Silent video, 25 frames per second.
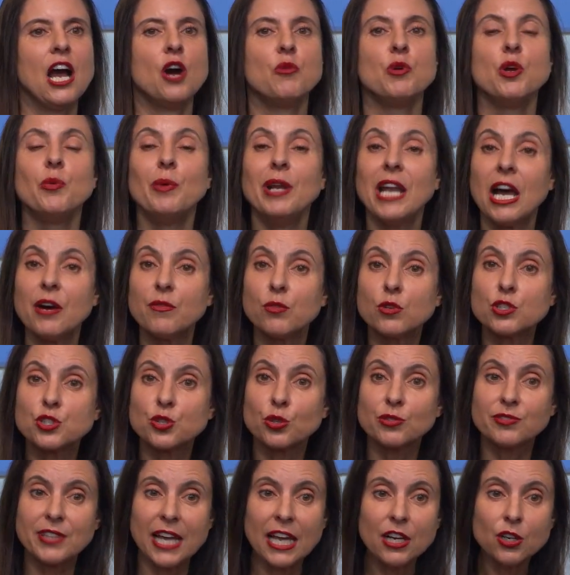We will have
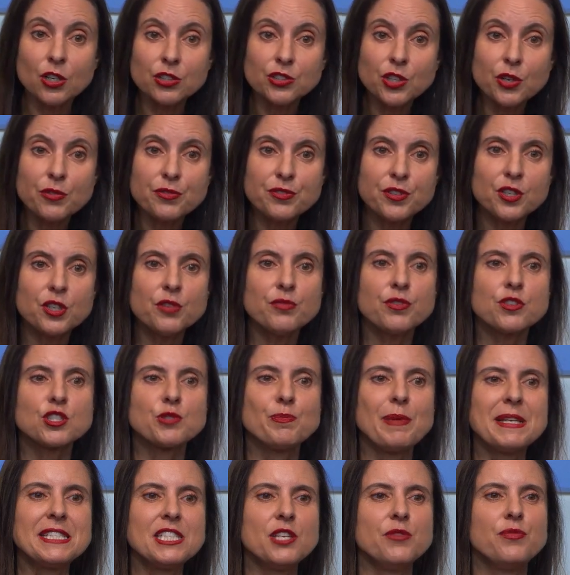also tailored offer for
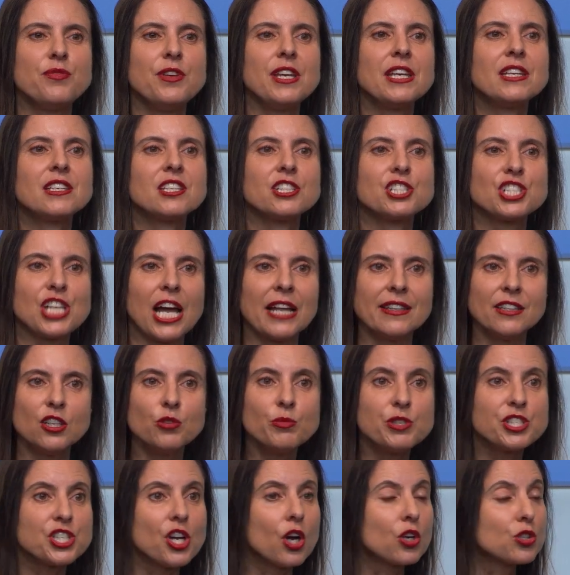specific channels,
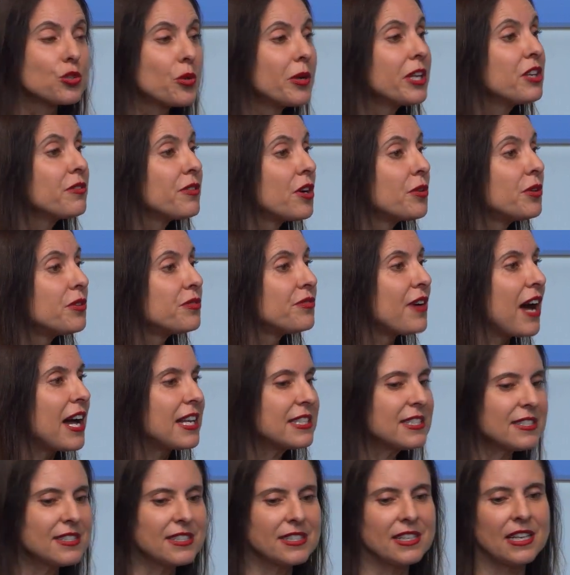which are growing very
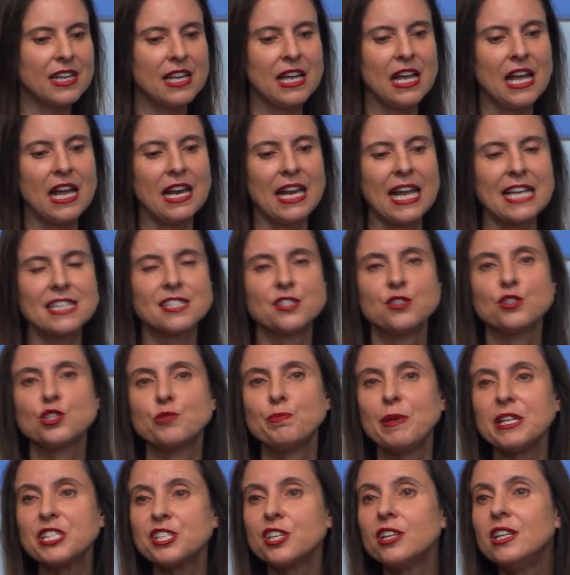fast, like the
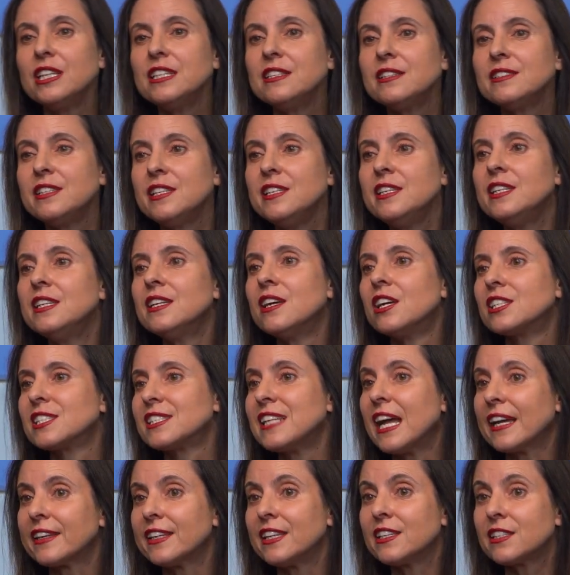specialty
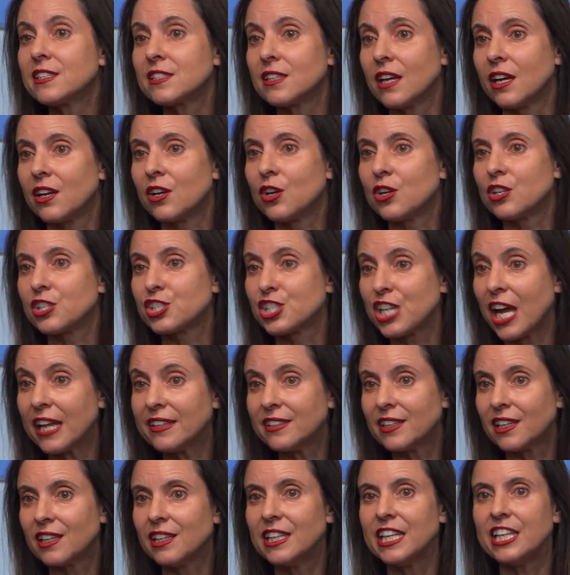snacking
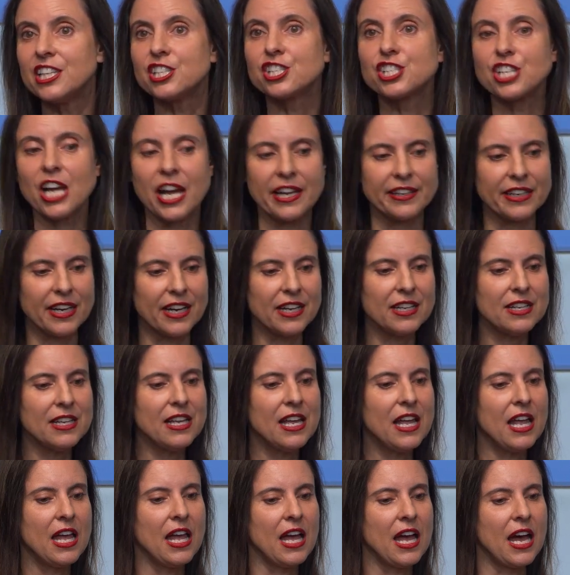channel in China,
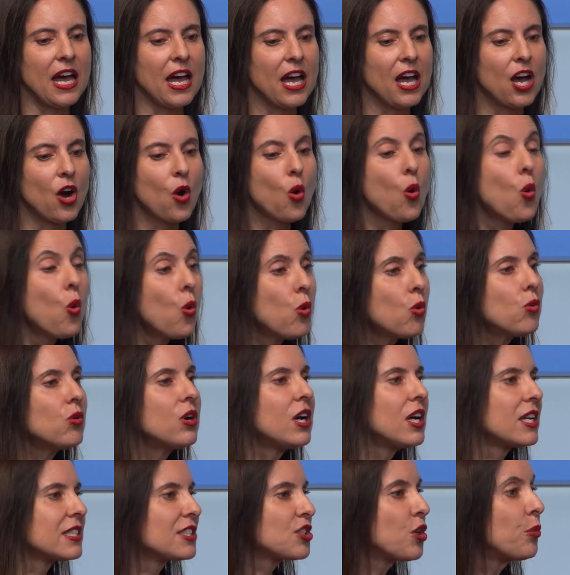
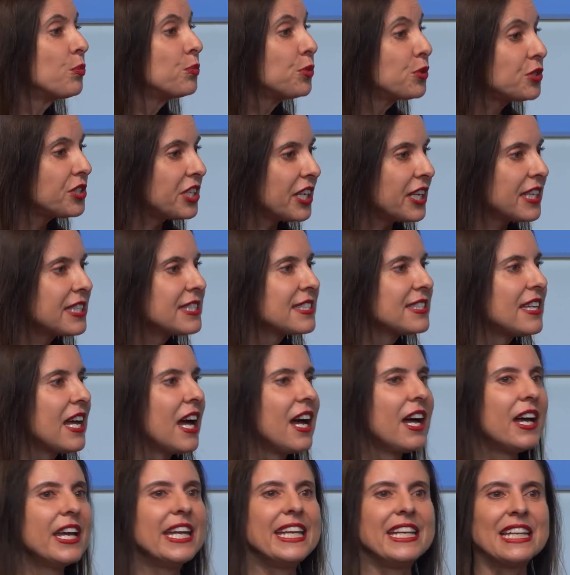or some boutiques
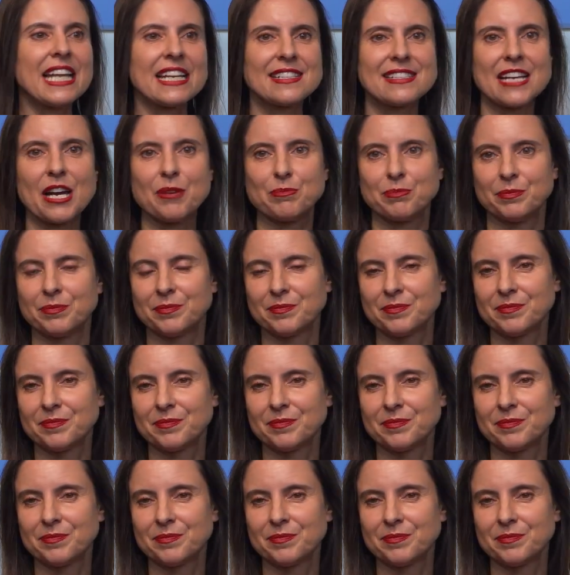in LATAM.